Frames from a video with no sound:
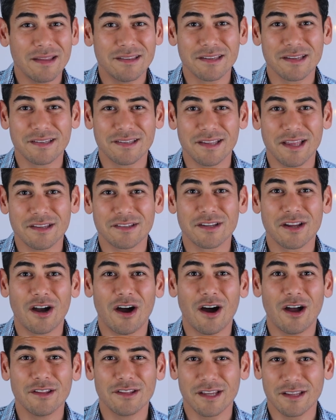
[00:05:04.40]
had success
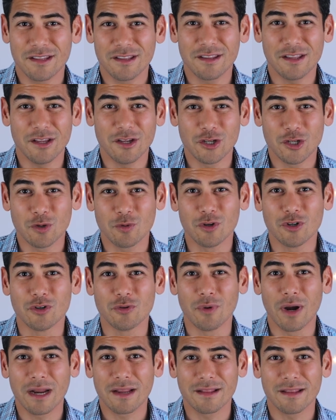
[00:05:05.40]
contacting the issuer
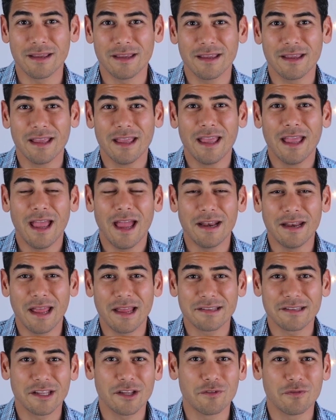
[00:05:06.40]
directly and
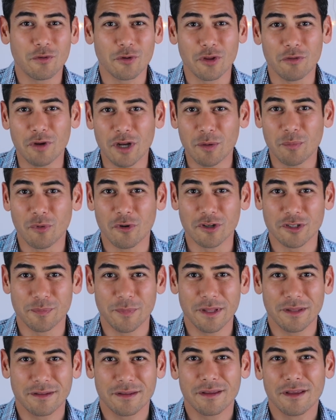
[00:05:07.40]
asking for the
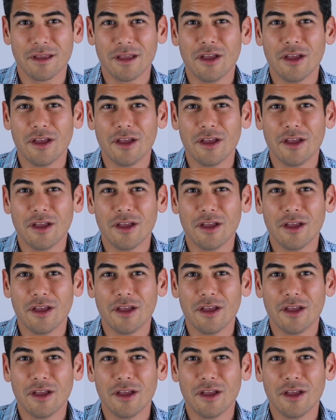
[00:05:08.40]
reimbursement.